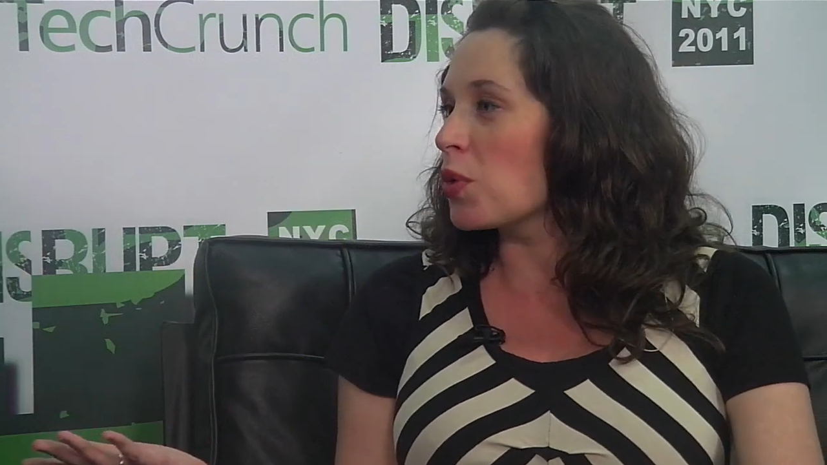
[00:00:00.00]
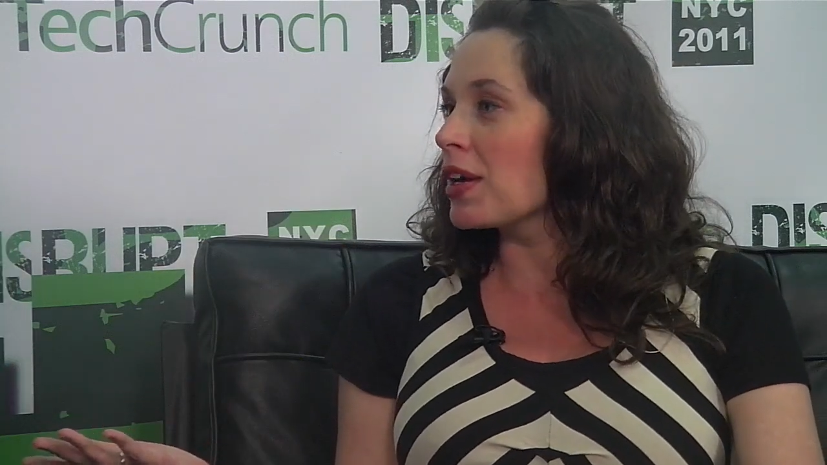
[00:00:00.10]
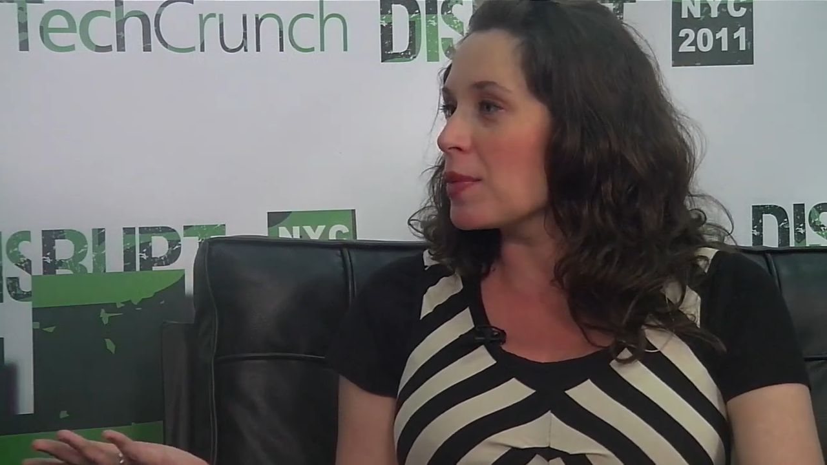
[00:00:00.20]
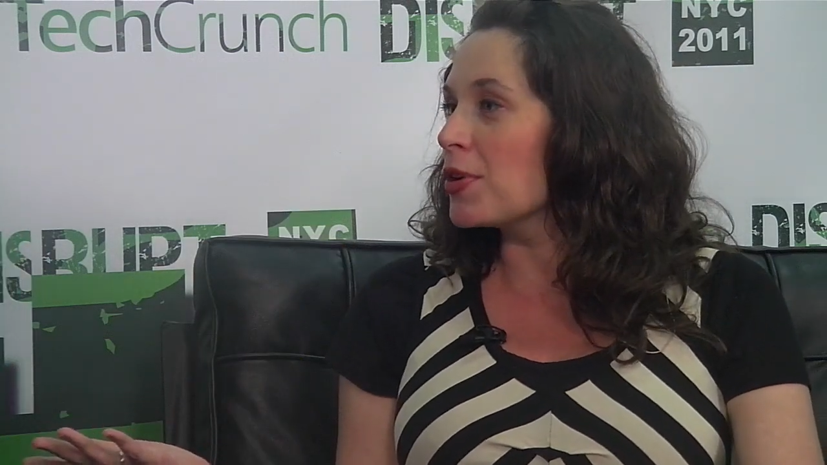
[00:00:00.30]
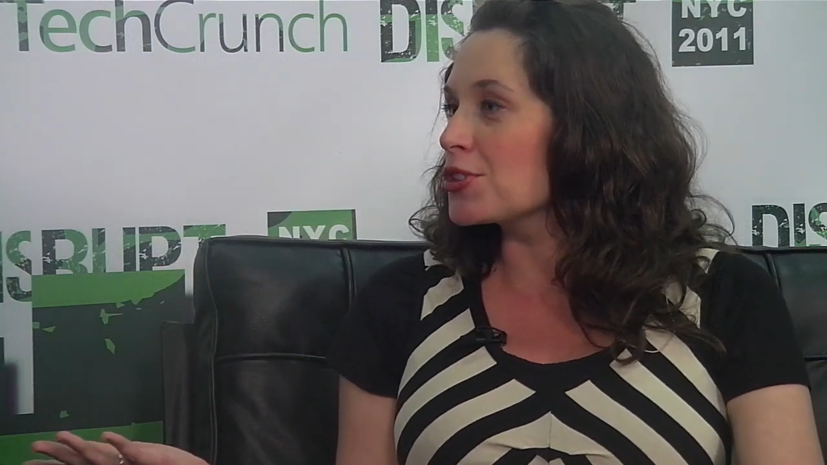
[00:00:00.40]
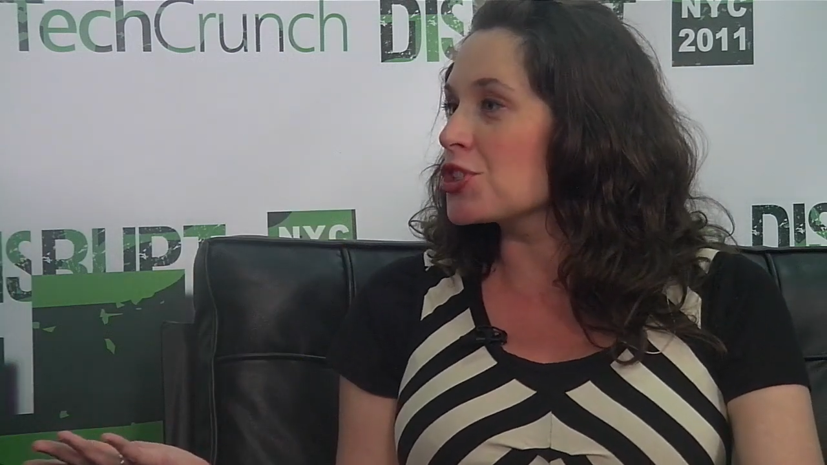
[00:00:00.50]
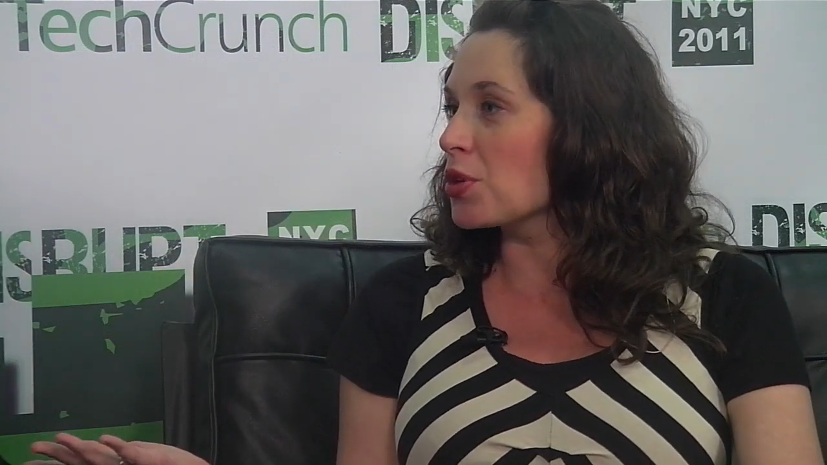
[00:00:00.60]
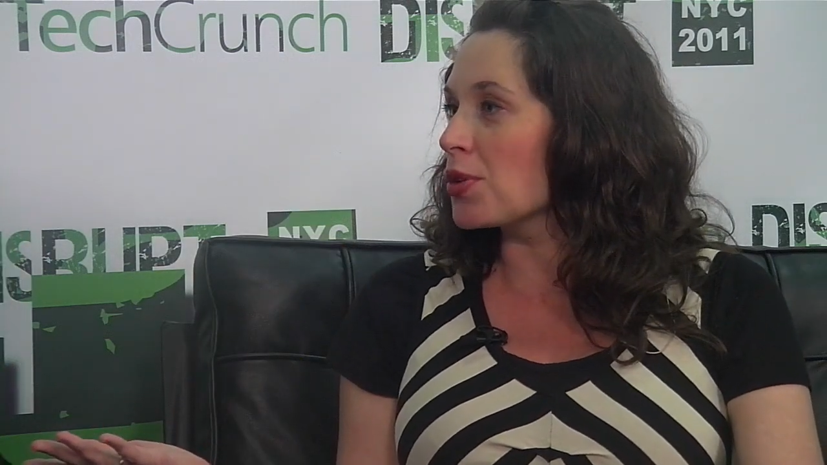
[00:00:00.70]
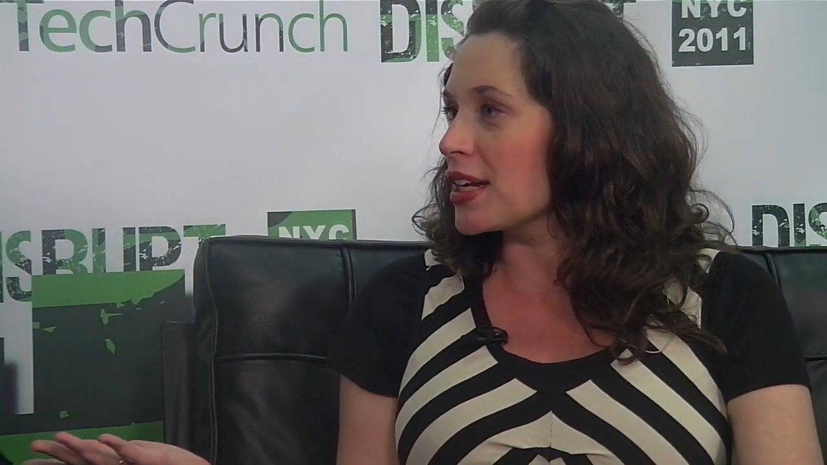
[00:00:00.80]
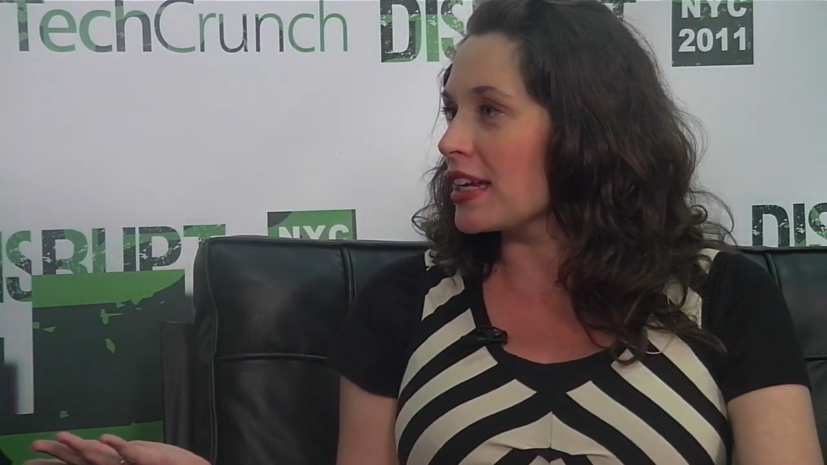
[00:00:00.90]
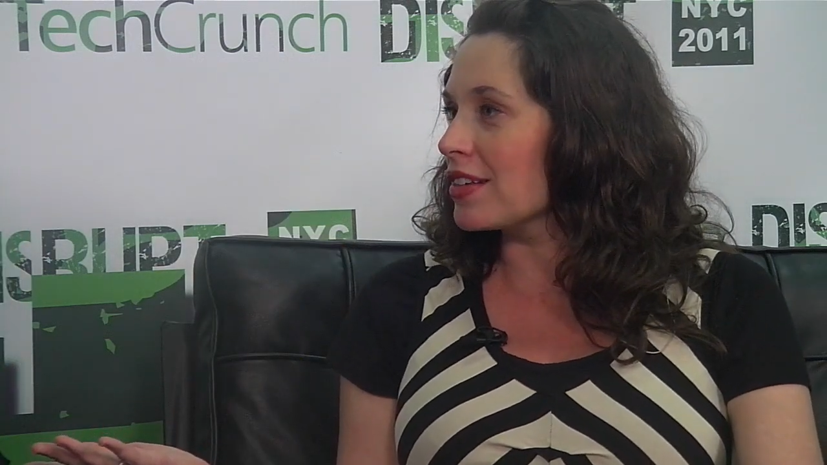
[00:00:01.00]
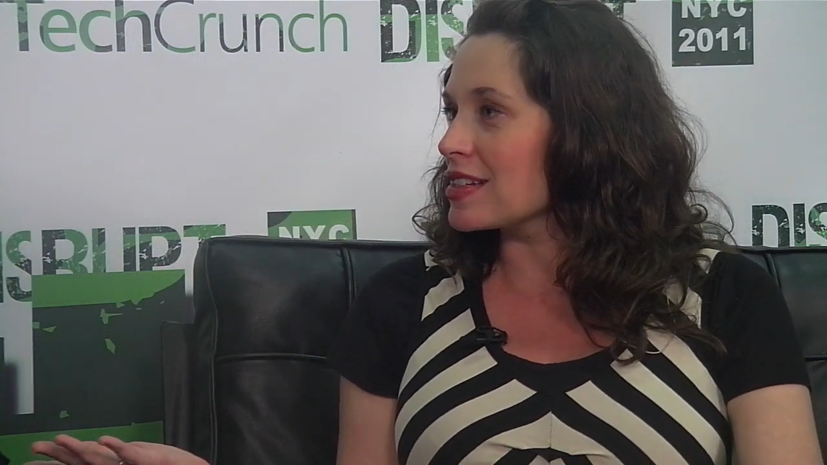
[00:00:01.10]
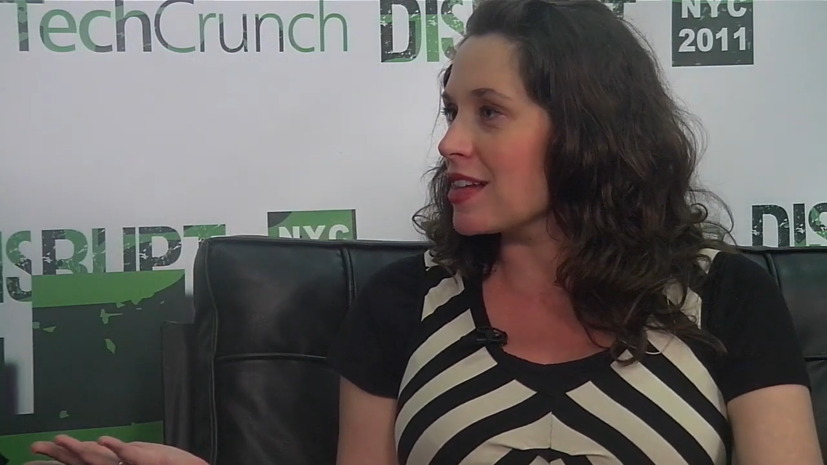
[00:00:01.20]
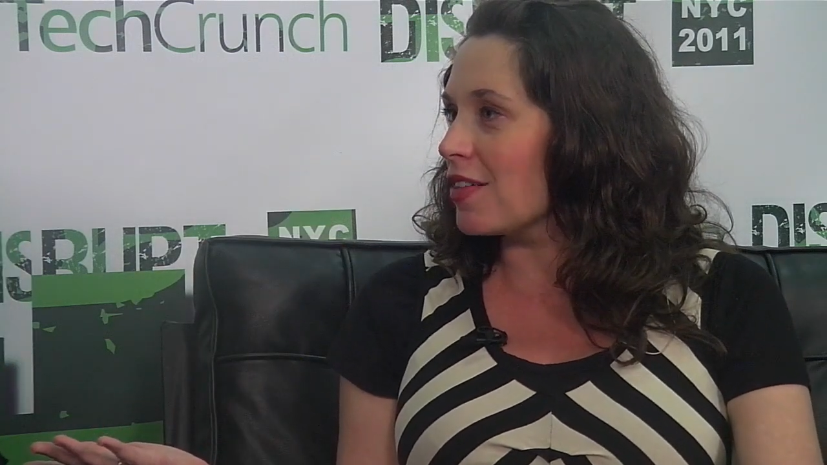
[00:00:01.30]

will get pushed to a ridiculous